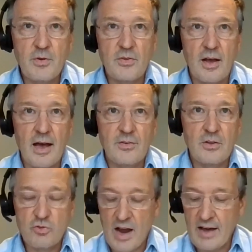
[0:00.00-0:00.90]
as a
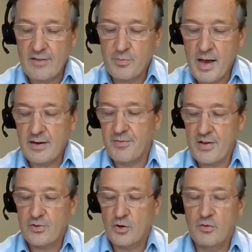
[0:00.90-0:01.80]
draft
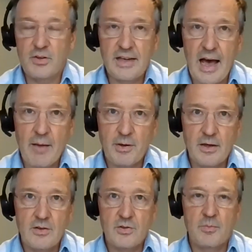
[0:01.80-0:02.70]
manifesto for
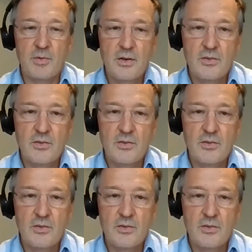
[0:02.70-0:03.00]
capitalism,